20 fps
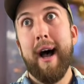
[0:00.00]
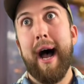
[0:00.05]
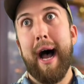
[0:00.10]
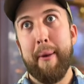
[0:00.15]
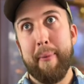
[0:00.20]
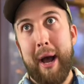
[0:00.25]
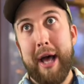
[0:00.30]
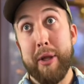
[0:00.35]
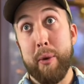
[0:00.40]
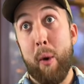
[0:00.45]

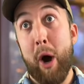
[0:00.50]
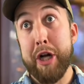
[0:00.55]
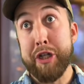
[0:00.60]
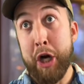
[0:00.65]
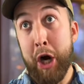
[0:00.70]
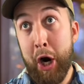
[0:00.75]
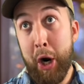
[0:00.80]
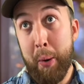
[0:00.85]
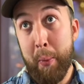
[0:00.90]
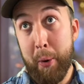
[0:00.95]
I'd rather watch
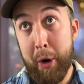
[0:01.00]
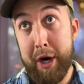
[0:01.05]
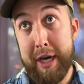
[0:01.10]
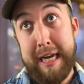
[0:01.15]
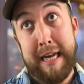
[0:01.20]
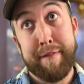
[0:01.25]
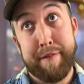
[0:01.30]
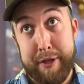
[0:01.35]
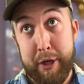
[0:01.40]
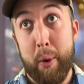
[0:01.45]
her
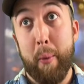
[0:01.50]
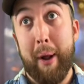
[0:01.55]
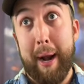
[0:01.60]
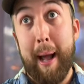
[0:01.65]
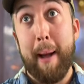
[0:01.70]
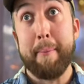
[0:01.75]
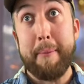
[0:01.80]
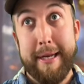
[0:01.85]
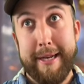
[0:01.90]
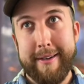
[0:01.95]
work, if you know what
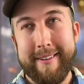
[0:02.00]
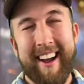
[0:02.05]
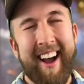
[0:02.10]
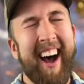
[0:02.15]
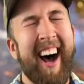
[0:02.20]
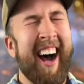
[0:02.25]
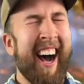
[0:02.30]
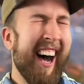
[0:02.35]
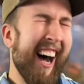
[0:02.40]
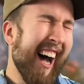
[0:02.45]
I mean.
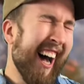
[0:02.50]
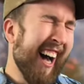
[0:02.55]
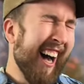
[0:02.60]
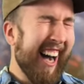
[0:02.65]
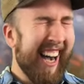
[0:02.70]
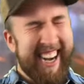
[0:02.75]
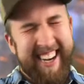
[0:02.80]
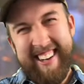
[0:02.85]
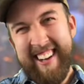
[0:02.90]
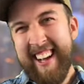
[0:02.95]

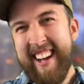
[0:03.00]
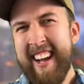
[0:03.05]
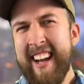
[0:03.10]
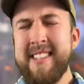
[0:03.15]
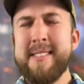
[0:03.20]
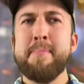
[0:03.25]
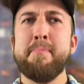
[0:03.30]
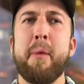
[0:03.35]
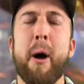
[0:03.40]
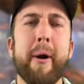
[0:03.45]

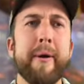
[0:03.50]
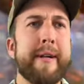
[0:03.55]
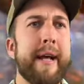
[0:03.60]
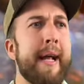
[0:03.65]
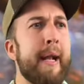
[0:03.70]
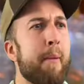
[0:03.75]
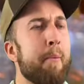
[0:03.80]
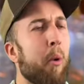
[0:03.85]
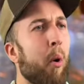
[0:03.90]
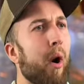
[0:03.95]
Isn't
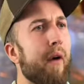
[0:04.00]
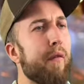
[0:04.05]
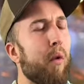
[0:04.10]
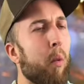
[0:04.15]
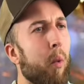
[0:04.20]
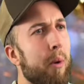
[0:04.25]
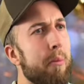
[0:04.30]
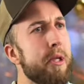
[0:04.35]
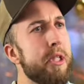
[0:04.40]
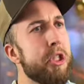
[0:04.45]
bartending more of a
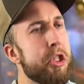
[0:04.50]
woman's